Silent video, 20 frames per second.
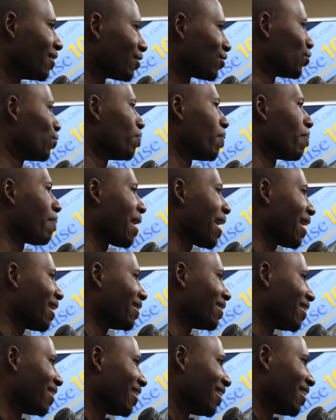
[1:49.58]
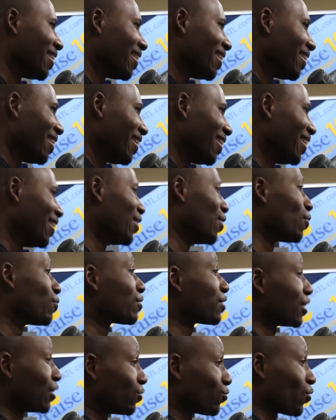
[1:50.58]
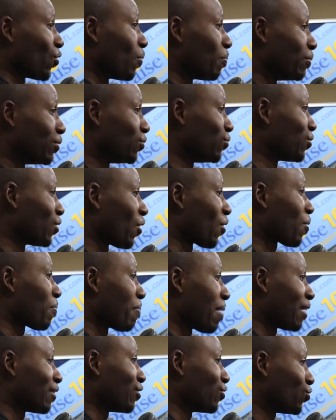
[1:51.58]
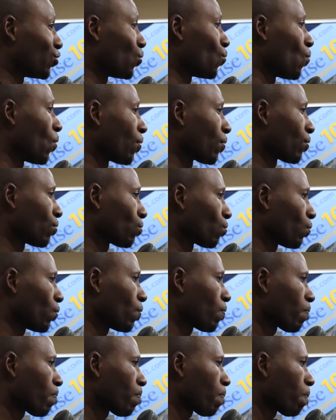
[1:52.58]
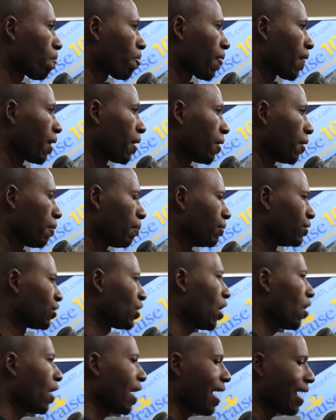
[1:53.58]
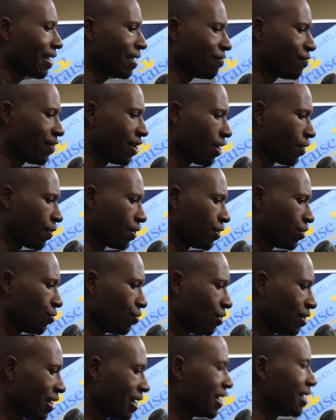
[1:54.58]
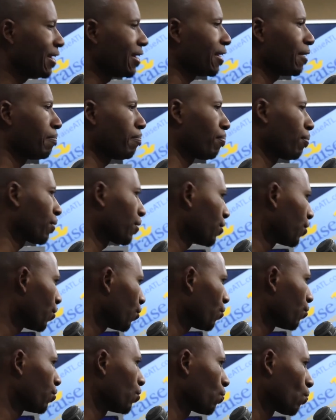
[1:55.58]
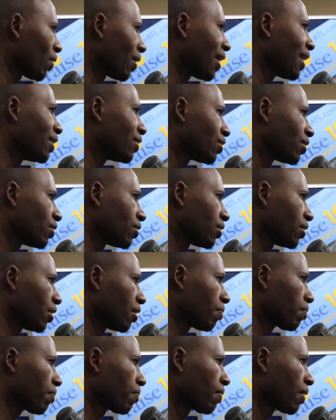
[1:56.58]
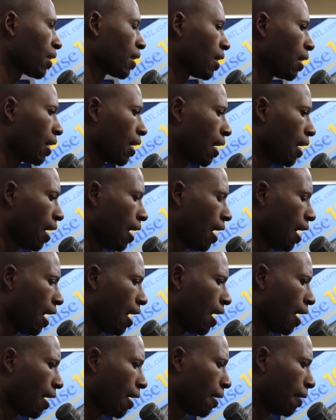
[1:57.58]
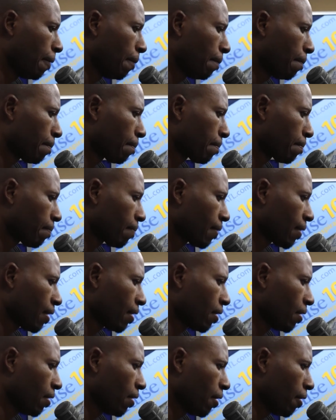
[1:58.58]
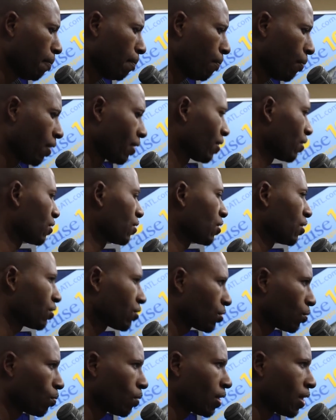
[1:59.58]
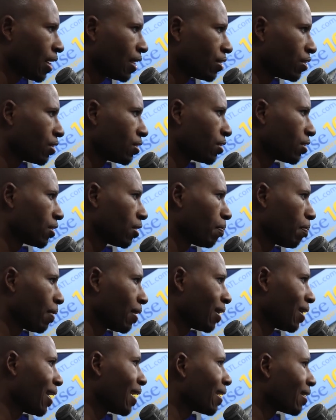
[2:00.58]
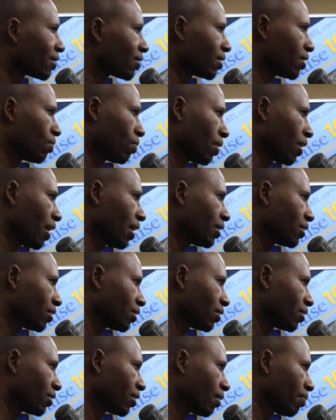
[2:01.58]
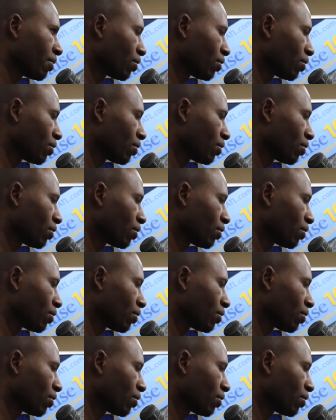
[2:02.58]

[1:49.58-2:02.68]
the Superman ego syndrome, as you're talking about, that you're working through. But y'all had a very unique and peculiar relationship. Um, brother sister relationship, a legacy relationship.